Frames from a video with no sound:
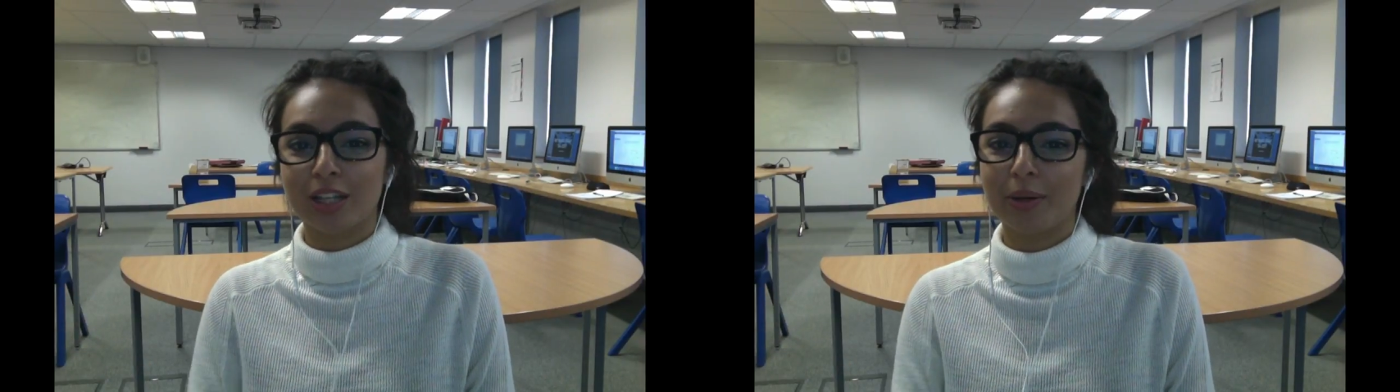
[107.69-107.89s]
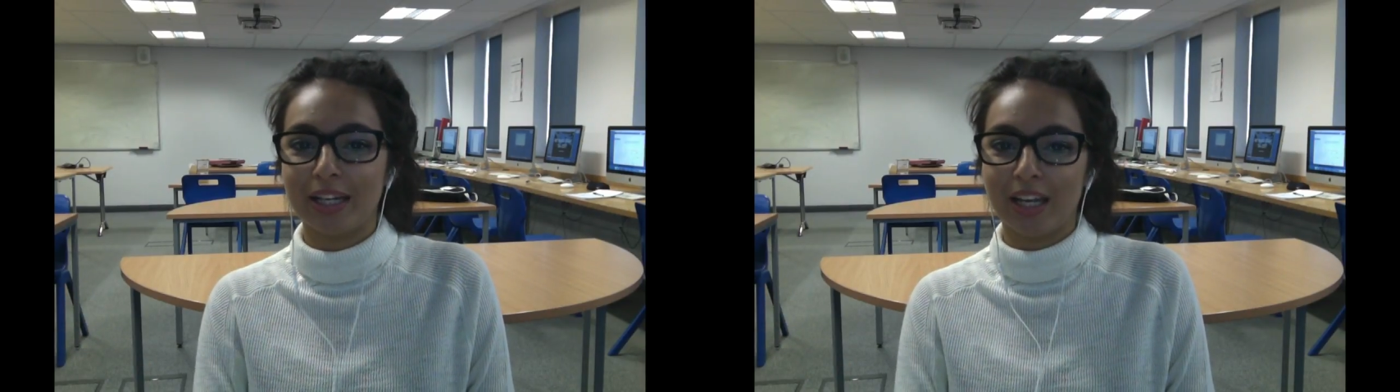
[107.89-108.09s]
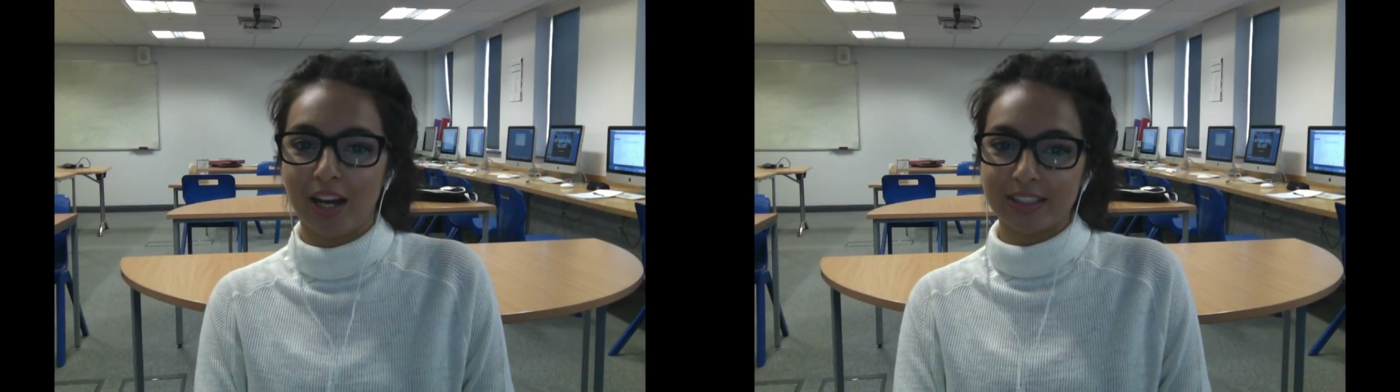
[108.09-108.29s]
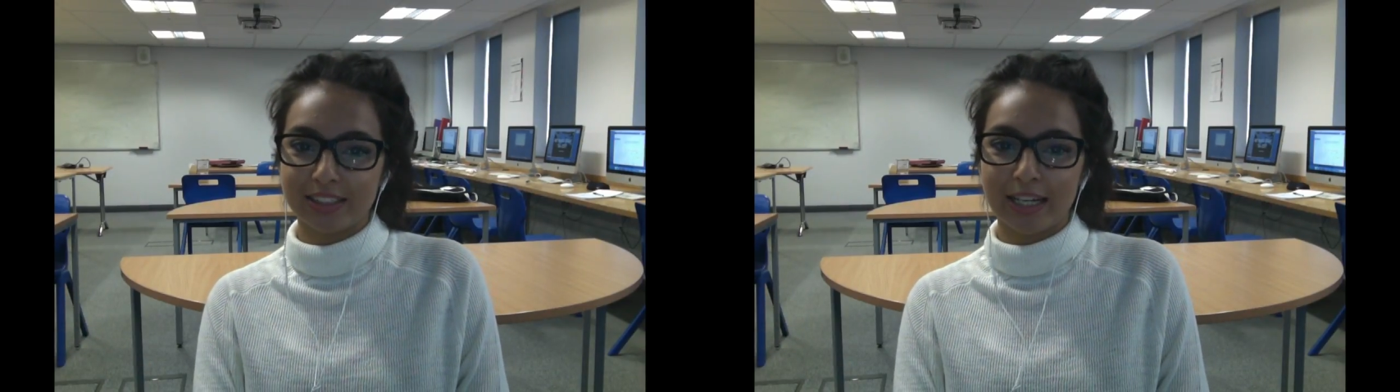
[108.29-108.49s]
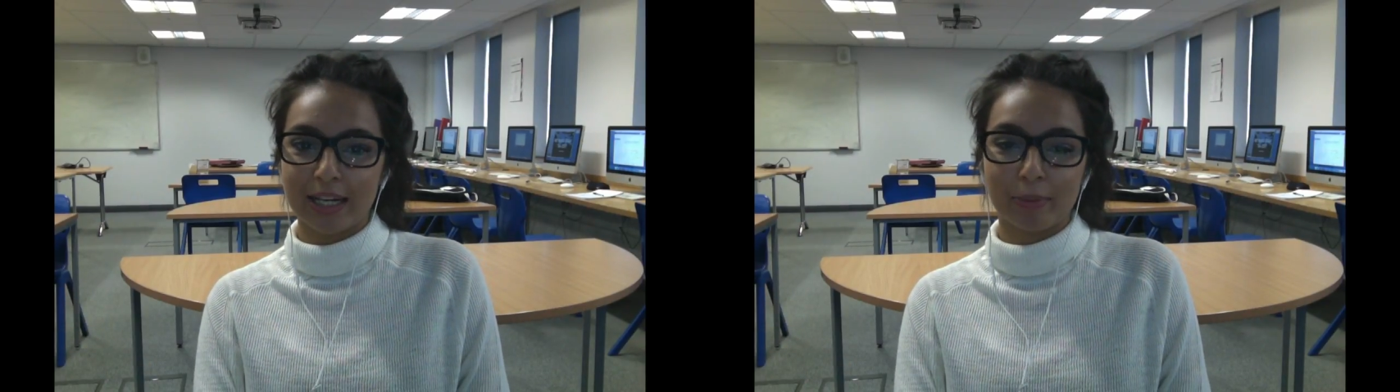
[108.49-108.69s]
low key
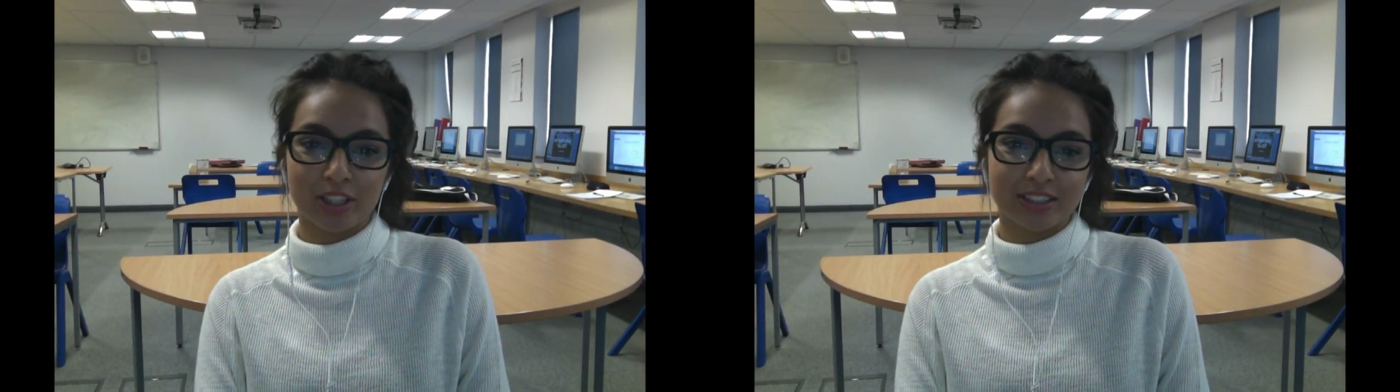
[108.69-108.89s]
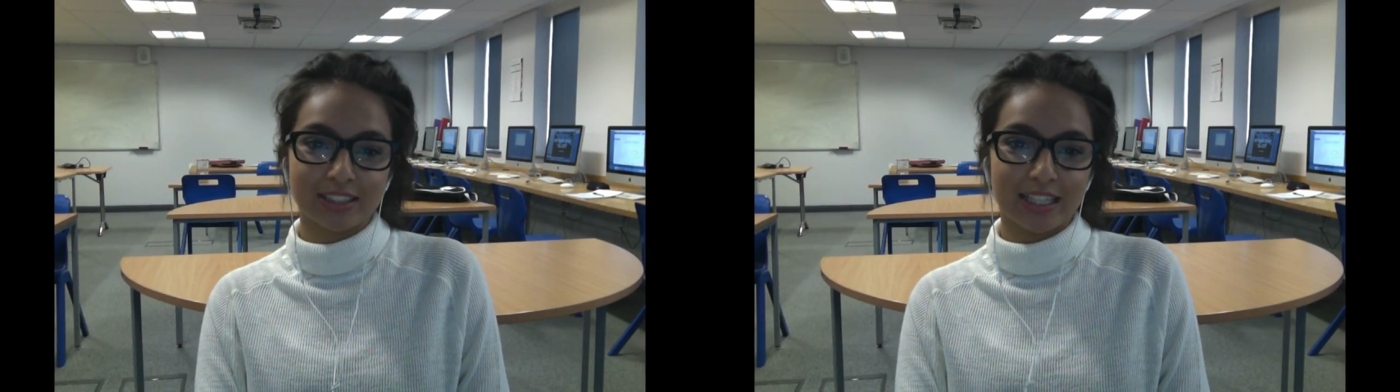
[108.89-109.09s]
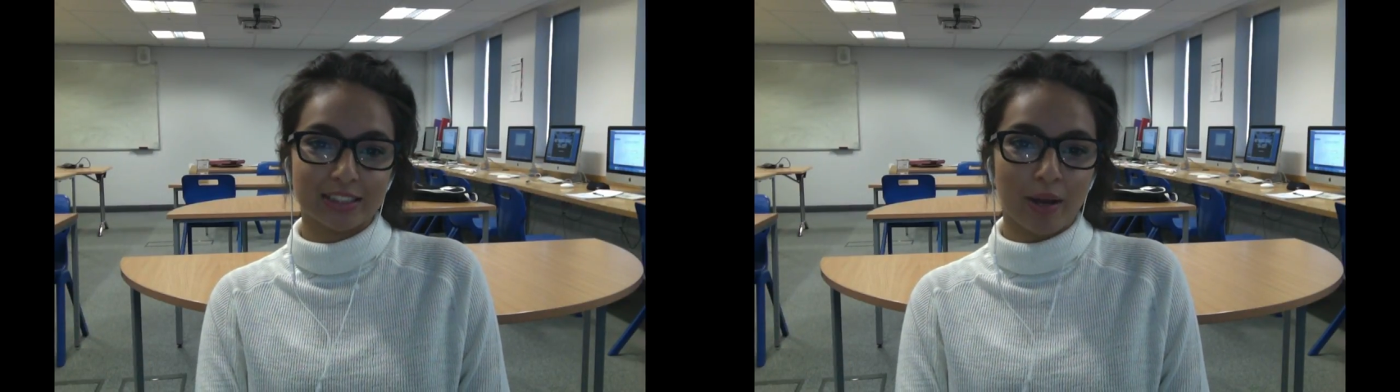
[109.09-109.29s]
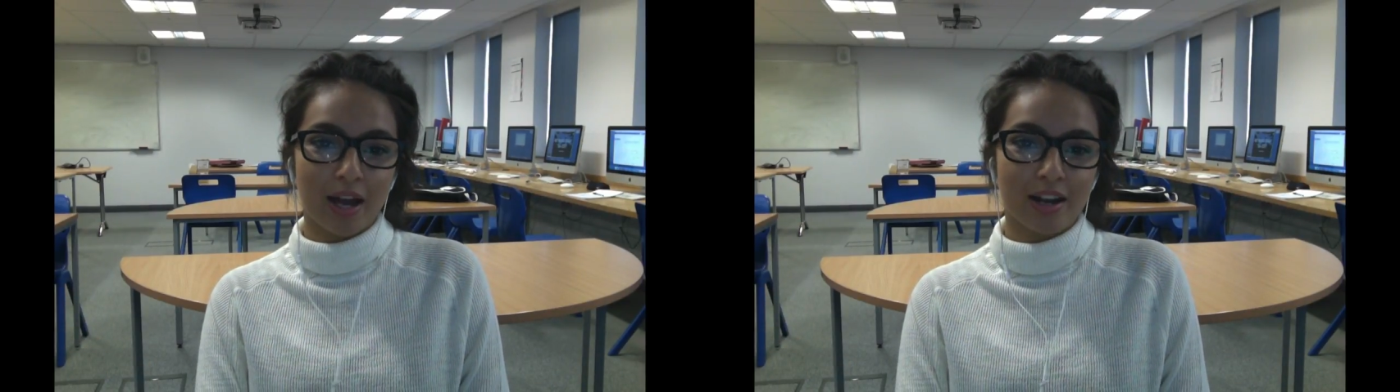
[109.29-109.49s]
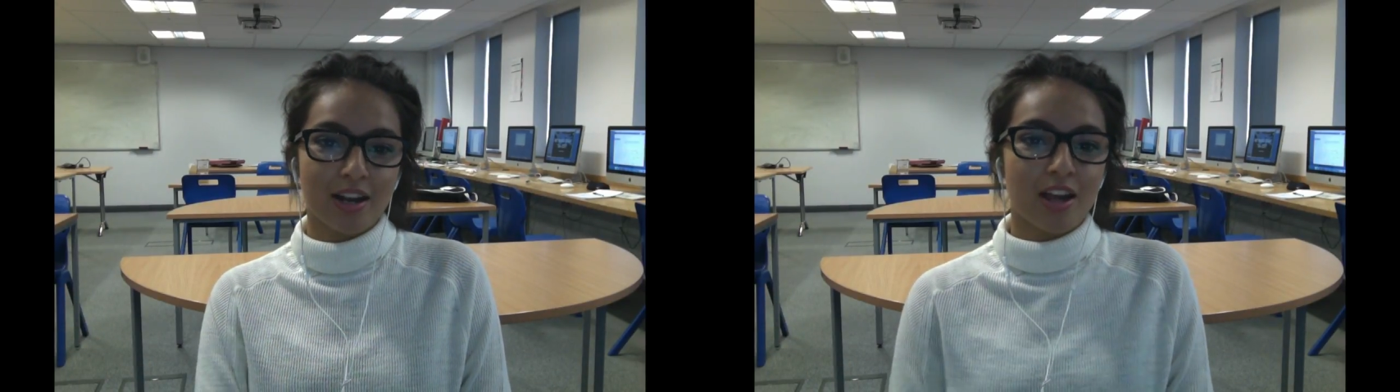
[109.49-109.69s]
lighting because that's where